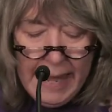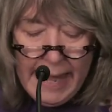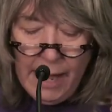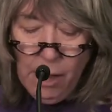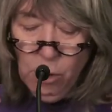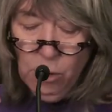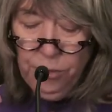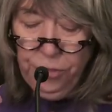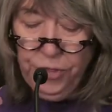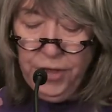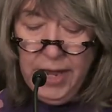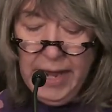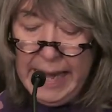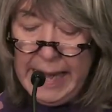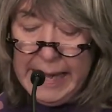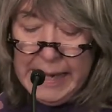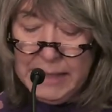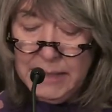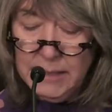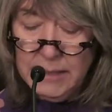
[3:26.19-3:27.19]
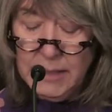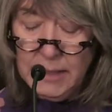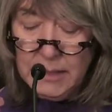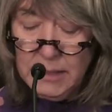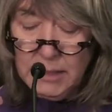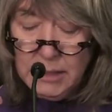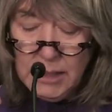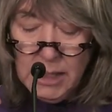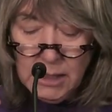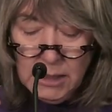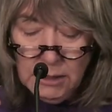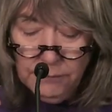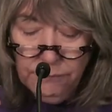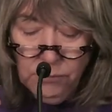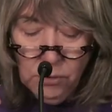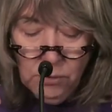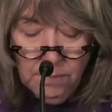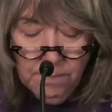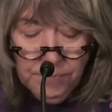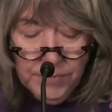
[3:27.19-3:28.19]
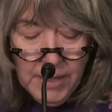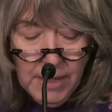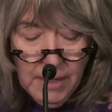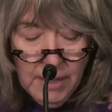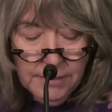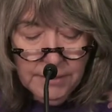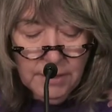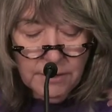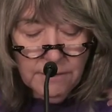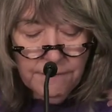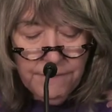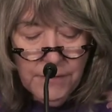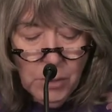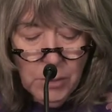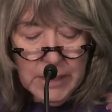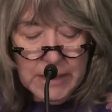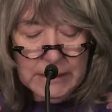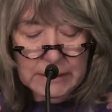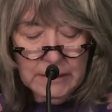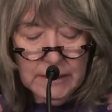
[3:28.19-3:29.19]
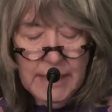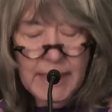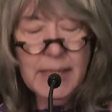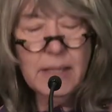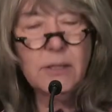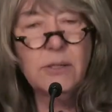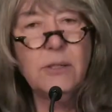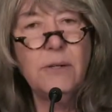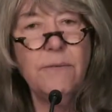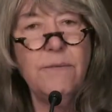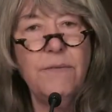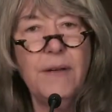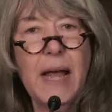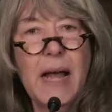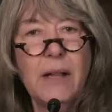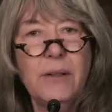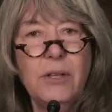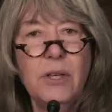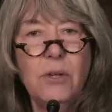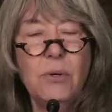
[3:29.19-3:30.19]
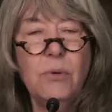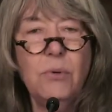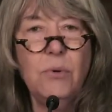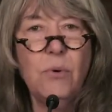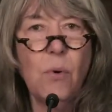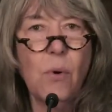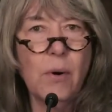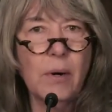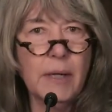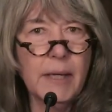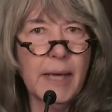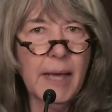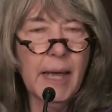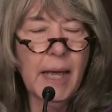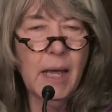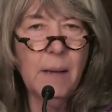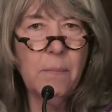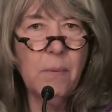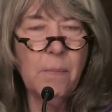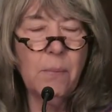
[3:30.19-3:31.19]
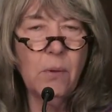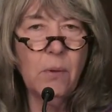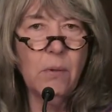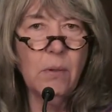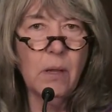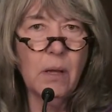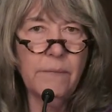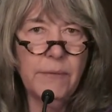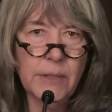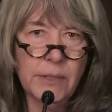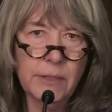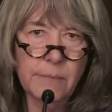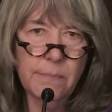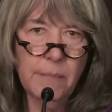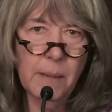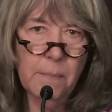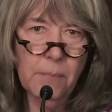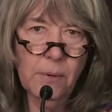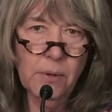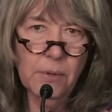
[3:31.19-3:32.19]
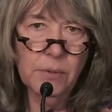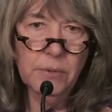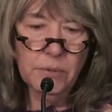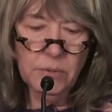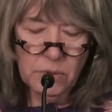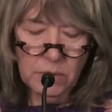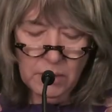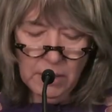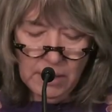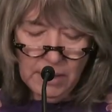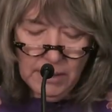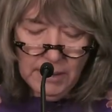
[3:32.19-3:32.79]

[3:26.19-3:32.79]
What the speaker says: healthy, and successful than the very least valued or capable of its members.